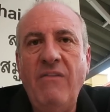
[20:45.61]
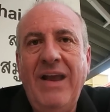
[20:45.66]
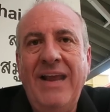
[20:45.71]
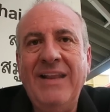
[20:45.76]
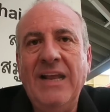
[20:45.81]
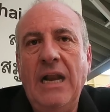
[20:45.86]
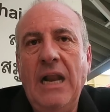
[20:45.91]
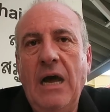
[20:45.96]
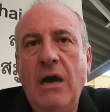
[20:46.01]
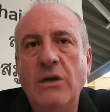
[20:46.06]

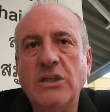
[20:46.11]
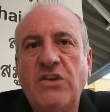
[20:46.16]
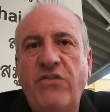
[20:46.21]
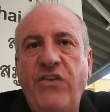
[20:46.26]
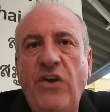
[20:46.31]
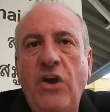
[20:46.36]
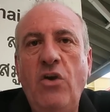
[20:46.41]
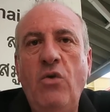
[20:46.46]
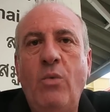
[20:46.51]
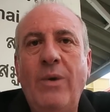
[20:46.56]
In the last
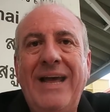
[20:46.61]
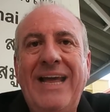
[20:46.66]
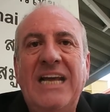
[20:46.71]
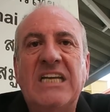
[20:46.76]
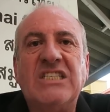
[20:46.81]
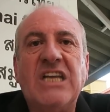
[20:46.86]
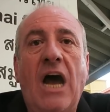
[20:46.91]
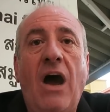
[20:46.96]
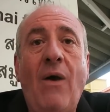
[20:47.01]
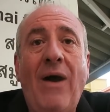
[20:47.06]
few
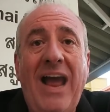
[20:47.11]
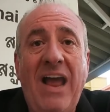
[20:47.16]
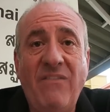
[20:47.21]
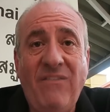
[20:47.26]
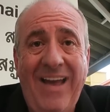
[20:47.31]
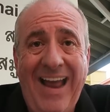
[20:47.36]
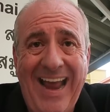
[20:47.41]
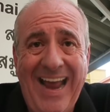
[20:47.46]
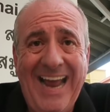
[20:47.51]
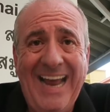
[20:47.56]
weeks I
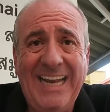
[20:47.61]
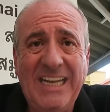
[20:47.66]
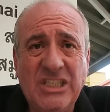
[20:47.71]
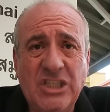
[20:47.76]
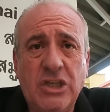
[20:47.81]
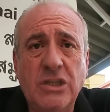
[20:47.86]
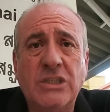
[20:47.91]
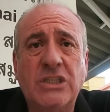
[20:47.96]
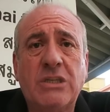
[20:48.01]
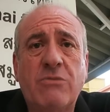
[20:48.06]
have had
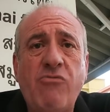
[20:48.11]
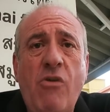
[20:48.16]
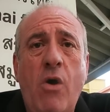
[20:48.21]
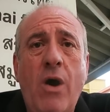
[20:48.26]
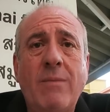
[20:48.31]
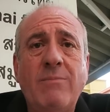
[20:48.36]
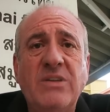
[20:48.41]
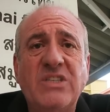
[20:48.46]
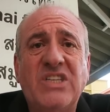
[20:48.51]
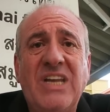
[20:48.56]

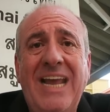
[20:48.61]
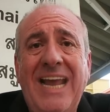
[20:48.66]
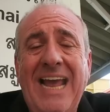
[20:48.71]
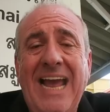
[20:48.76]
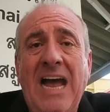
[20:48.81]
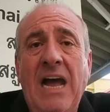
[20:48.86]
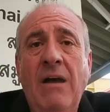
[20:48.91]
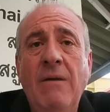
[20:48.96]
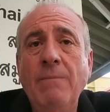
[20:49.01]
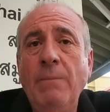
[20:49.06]
subscribers
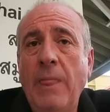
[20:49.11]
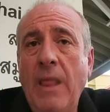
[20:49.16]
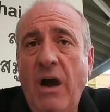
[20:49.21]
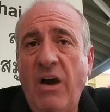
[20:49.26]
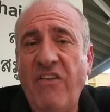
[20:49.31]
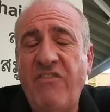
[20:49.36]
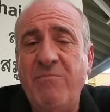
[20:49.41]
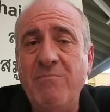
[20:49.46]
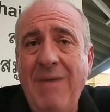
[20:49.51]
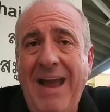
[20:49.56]
here,
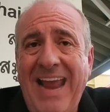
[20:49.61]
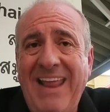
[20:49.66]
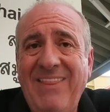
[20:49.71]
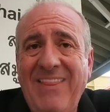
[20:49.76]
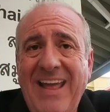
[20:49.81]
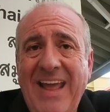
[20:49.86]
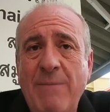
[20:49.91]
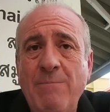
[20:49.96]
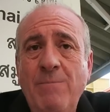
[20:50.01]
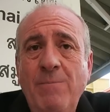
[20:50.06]
I've met
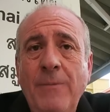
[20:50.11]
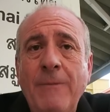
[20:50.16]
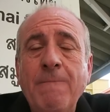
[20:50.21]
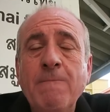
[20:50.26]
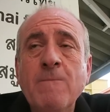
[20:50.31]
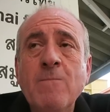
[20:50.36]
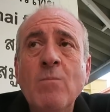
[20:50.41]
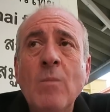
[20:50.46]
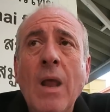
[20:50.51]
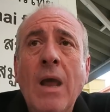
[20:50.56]
them,
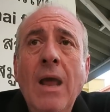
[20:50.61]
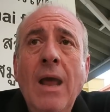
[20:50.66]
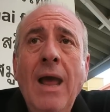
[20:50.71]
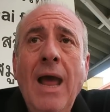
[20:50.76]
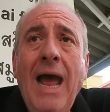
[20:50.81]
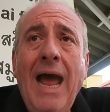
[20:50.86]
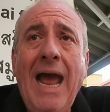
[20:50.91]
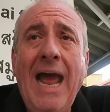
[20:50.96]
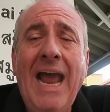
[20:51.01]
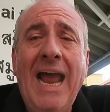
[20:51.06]

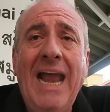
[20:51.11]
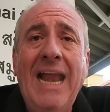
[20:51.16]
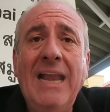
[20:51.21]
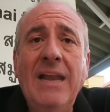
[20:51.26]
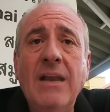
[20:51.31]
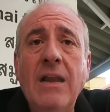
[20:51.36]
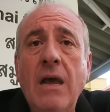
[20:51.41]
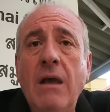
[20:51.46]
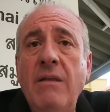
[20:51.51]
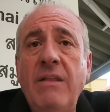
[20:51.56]

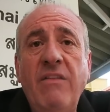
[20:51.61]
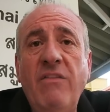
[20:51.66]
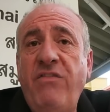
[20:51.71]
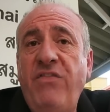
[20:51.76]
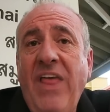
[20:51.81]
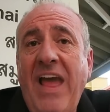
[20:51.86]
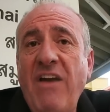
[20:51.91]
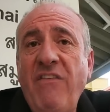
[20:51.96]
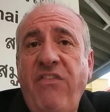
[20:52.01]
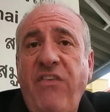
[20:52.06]
and
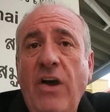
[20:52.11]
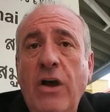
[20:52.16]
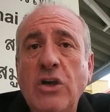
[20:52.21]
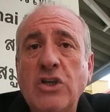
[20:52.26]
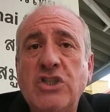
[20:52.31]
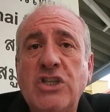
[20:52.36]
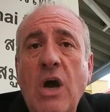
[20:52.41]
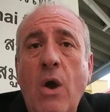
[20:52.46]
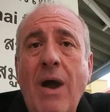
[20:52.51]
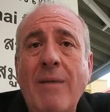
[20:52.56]
their
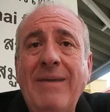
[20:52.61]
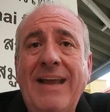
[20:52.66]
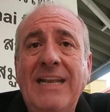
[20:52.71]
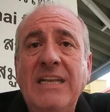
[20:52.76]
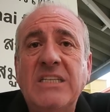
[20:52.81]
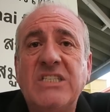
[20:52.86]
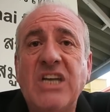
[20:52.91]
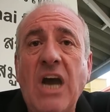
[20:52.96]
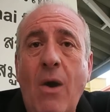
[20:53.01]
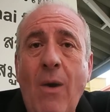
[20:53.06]
first time
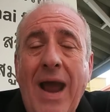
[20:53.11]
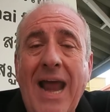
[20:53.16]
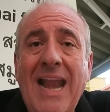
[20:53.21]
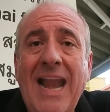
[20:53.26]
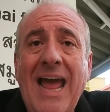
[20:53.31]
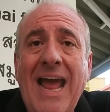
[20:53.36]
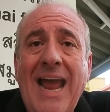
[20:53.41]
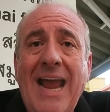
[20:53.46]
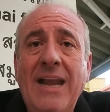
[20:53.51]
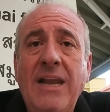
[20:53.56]
in
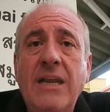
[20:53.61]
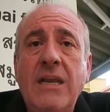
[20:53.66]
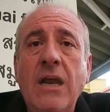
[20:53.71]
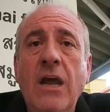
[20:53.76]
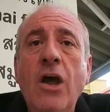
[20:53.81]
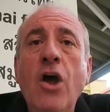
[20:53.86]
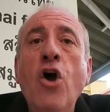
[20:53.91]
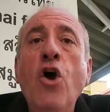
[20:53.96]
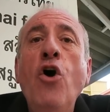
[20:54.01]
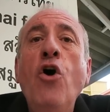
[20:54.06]
Thailand
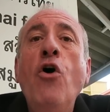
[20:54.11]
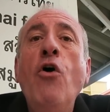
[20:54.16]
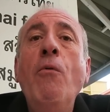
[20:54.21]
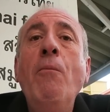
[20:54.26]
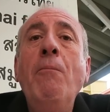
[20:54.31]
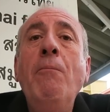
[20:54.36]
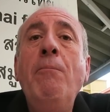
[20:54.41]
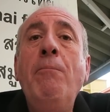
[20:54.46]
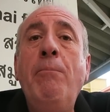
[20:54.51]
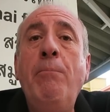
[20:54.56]

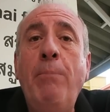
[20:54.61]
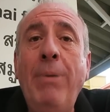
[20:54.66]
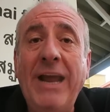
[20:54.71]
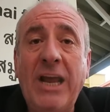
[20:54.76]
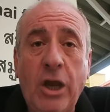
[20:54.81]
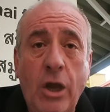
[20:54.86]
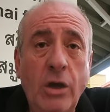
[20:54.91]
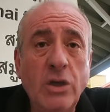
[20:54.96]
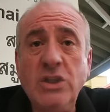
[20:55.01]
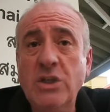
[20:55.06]

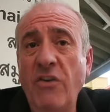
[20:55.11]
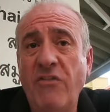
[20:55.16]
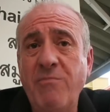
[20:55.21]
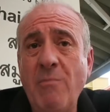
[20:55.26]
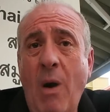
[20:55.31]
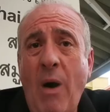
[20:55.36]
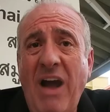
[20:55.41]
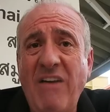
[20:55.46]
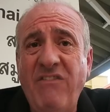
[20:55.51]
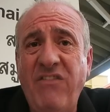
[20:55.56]
because of
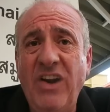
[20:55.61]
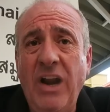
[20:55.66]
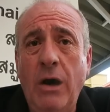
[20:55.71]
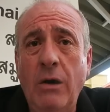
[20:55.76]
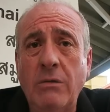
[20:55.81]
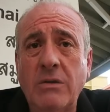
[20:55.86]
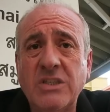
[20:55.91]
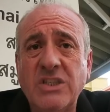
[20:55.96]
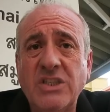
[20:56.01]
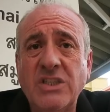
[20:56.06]
my
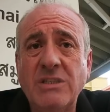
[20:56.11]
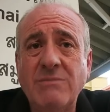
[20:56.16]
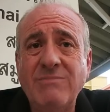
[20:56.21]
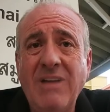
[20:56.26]
vlogs.